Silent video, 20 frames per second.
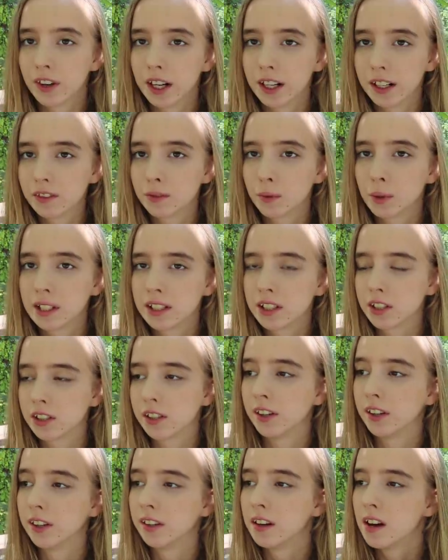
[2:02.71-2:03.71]
riding
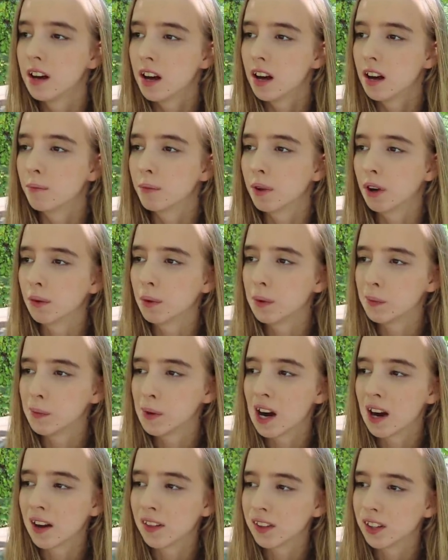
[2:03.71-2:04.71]
Western. But when
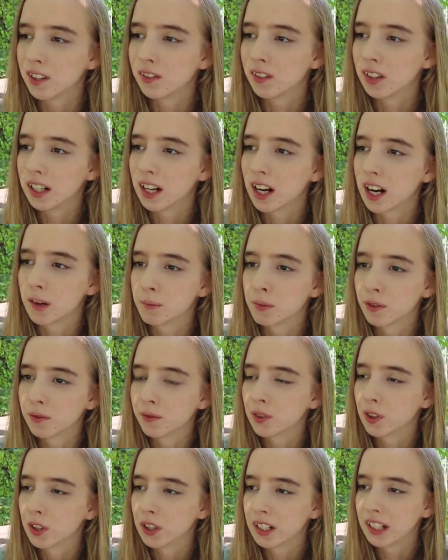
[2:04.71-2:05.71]
we're at the arena, I
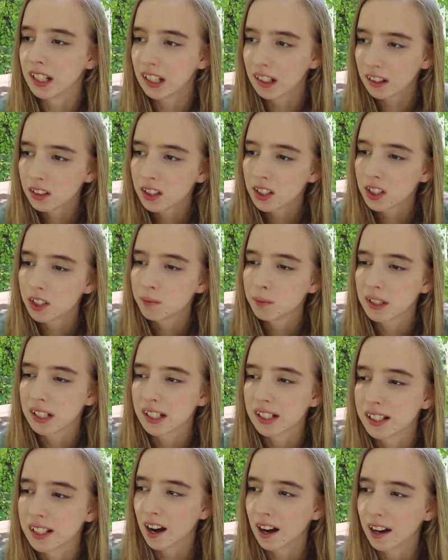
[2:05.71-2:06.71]
prefer English,
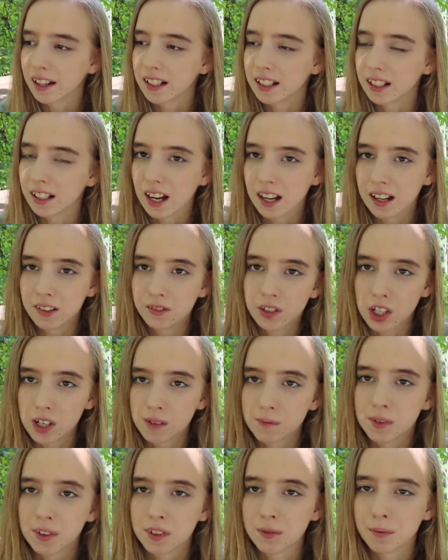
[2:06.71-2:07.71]
because I can kind of
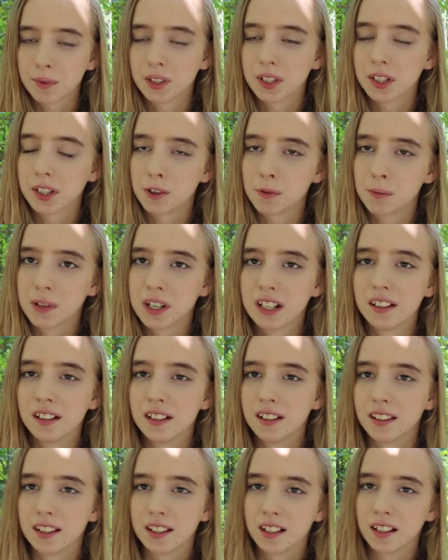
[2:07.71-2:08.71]
jump them a little bit
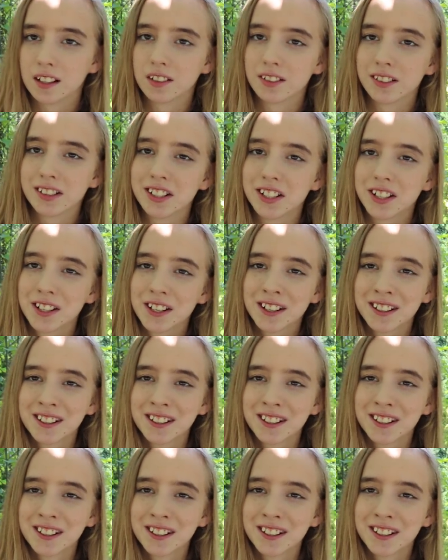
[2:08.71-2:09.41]
in the English.